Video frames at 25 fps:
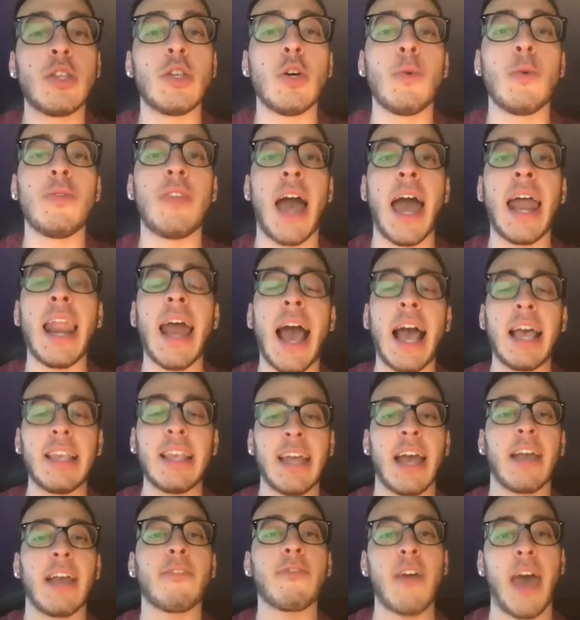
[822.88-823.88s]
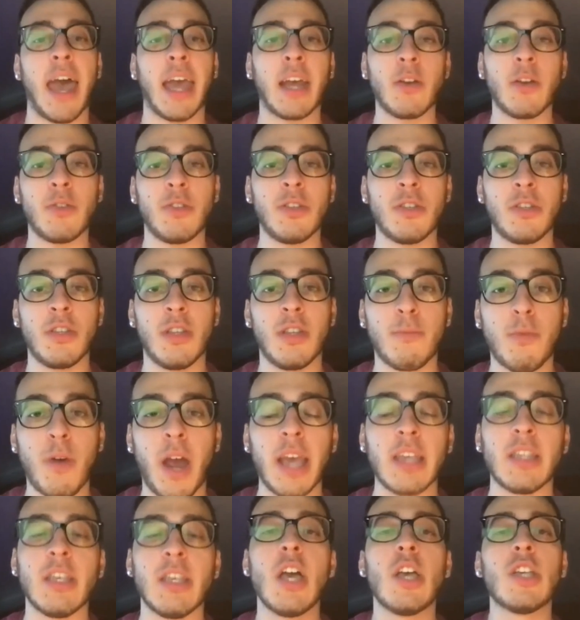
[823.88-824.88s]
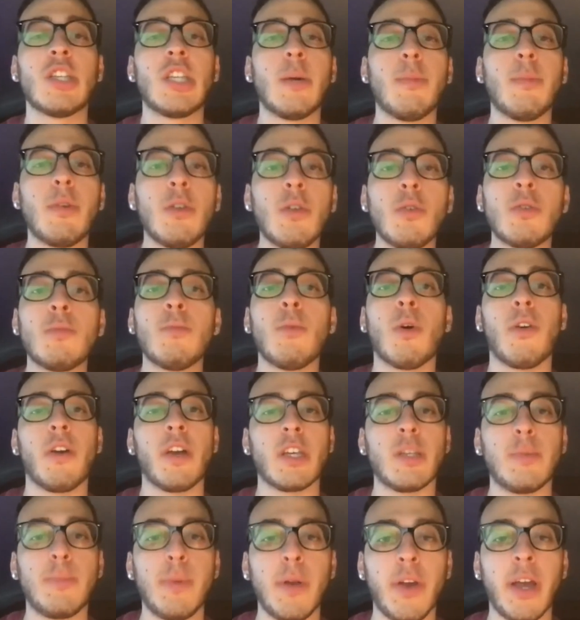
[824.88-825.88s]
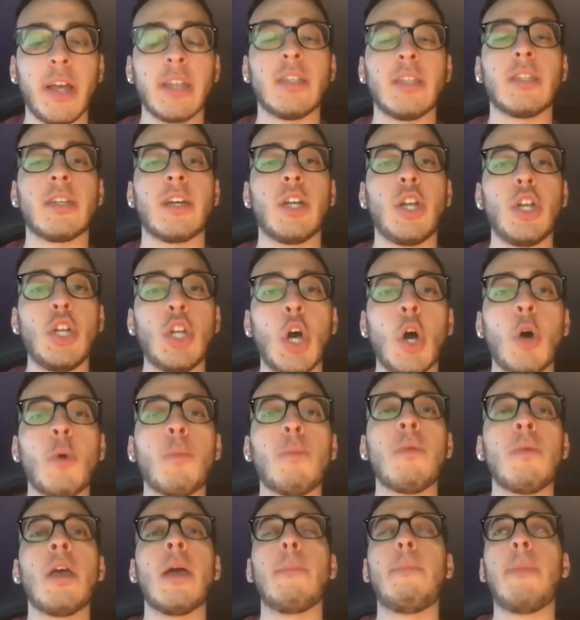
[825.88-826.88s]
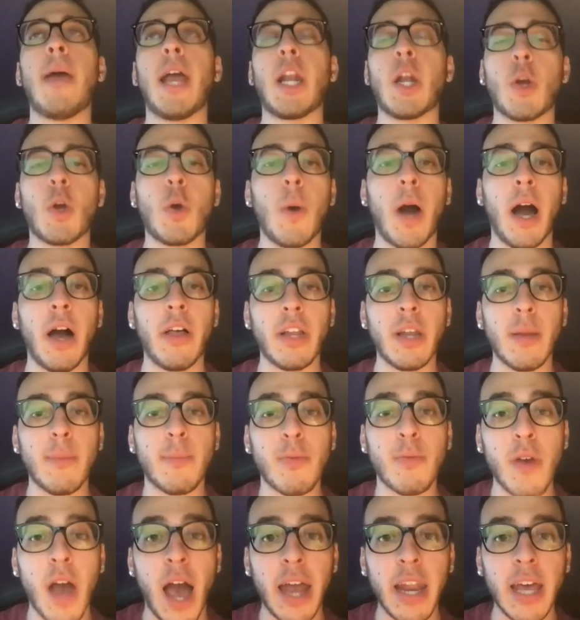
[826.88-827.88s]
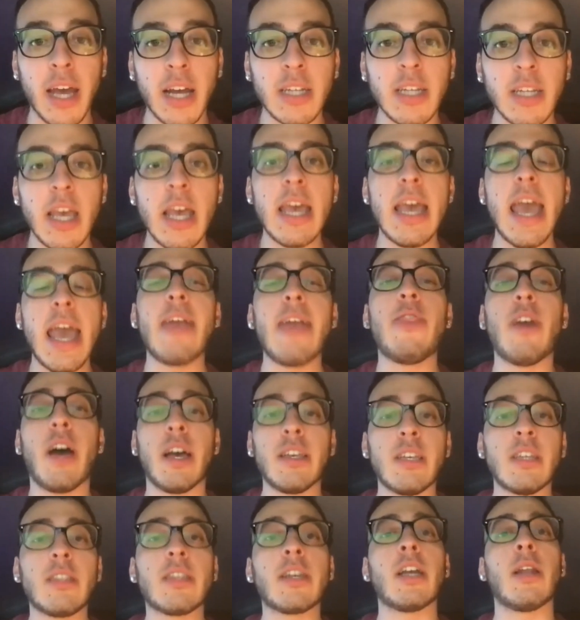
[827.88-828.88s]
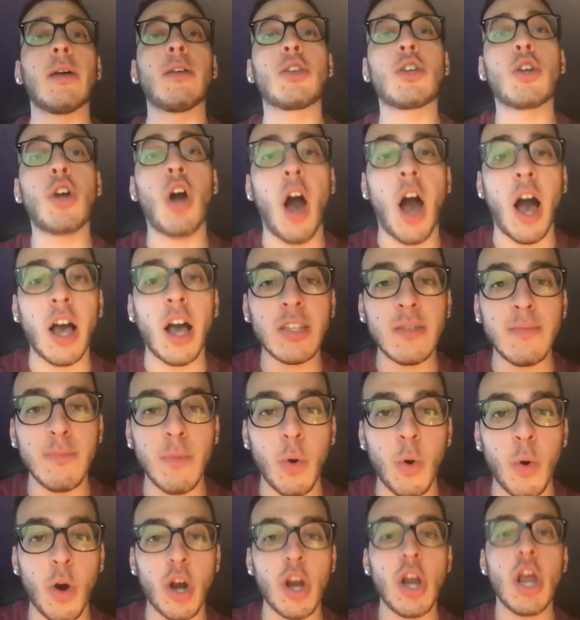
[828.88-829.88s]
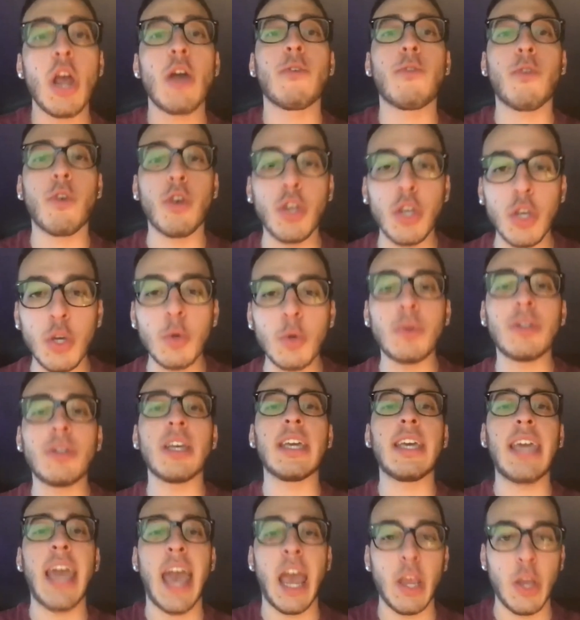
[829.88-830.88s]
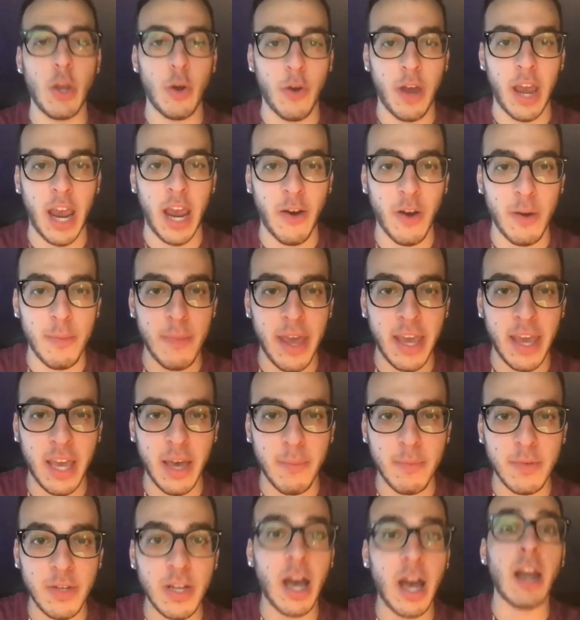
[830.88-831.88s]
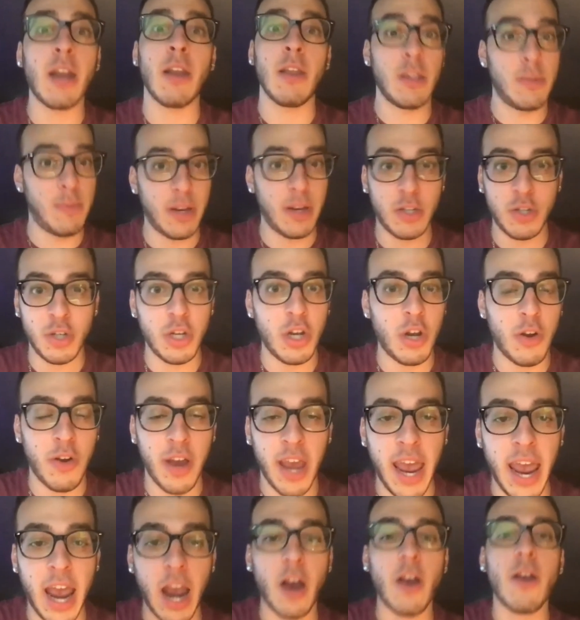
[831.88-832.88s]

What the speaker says: that factors into the price. Someone who's more experienced is going to know better quality product. Thus, it's going to cost more for you to get your hair and makeup done, especially your hair.